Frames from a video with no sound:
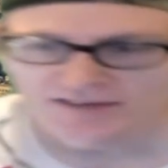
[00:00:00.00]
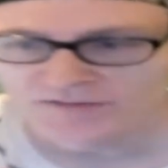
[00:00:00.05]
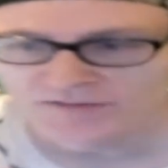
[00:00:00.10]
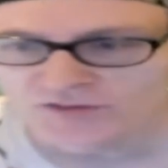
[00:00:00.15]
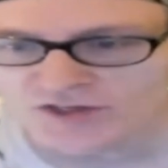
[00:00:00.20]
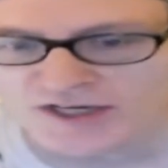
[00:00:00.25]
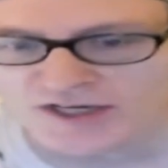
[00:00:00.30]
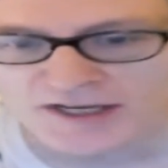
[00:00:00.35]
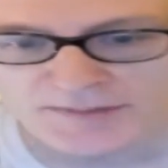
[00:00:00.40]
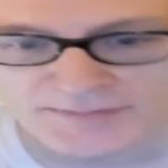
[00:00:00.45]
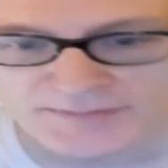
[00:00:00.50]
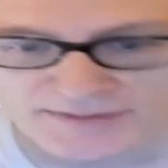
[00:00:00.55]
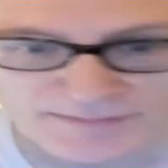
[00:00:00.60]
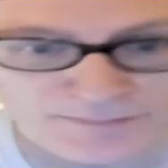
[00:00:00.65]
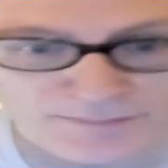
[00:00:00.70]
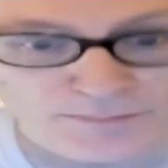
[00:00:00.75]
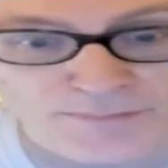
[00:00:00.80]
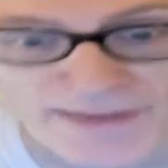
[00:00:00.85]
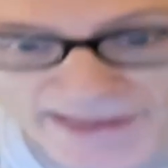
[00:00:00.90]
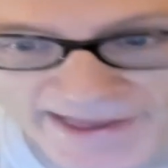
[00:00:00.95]
you're
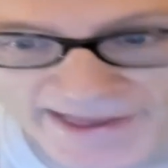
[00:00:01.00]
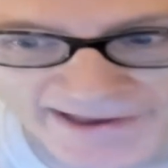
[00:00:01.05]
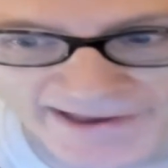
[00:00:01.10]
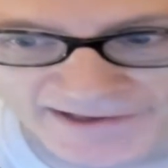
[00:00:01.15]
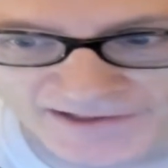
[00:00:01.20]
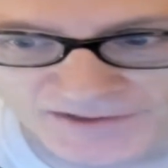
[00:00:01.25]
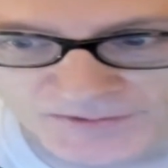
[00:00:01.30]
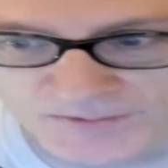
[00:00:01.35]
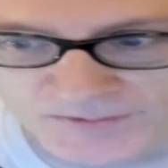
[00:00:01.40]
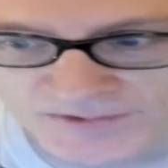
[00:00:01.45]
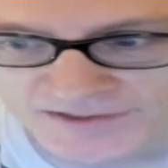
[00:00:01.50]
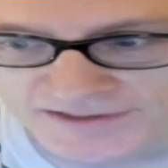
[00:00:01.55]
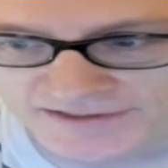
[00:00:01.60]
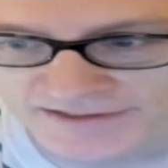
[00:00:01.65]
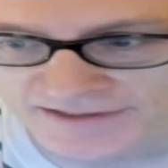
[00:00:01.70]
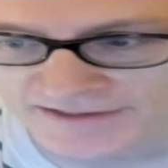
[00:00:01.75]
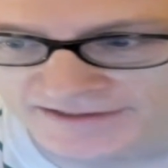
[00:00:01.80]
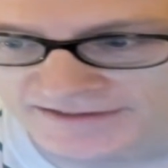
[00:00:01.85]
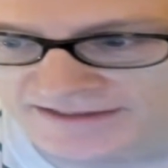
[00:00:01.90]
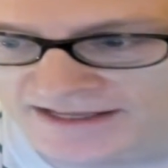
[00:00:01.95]
coming back, you want
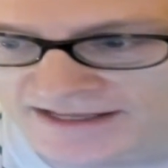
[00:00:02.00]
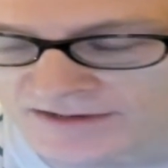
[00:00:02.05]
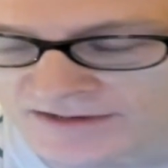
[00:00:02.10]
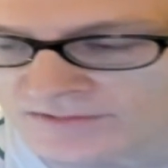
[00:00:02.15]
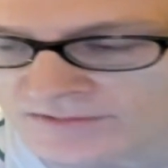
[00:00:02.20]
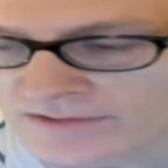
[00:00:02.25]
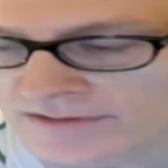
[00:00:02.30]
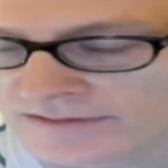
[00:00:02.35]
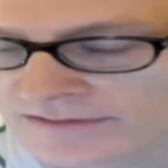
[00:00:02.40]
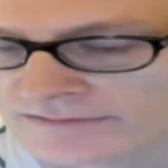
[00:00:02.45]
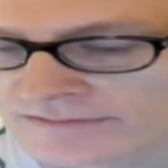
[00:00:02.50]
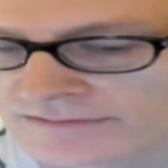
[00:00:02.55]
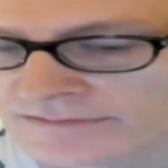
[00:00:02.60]
to take that one.